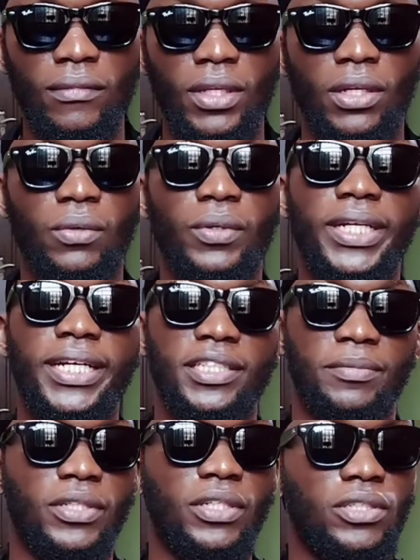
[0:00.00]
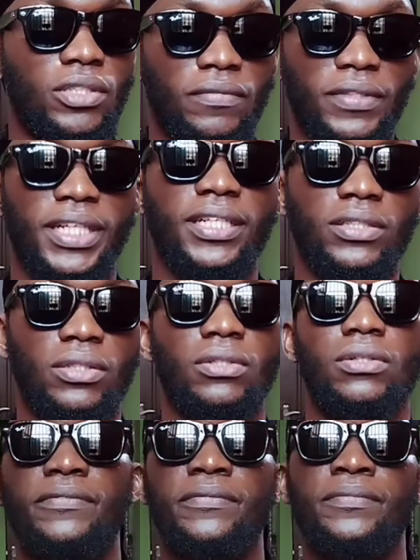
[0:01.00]
Whether it's because of that
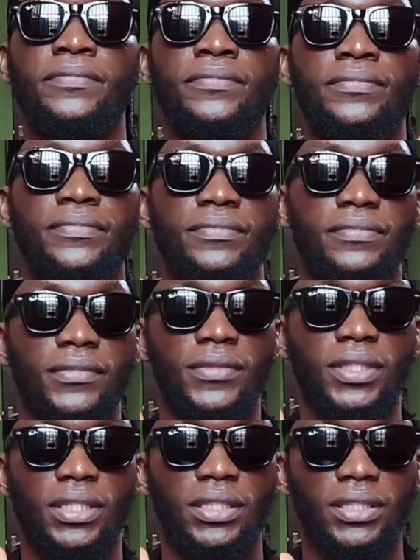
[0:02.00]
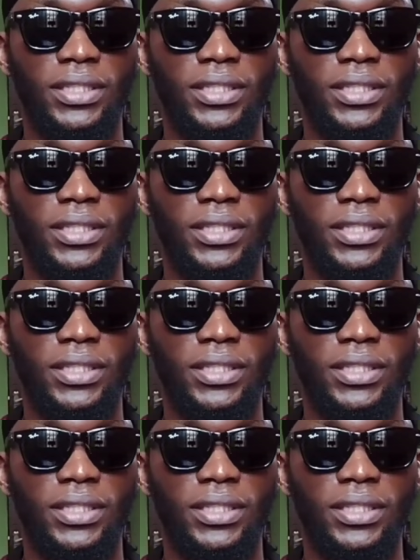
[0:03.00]
or anything else,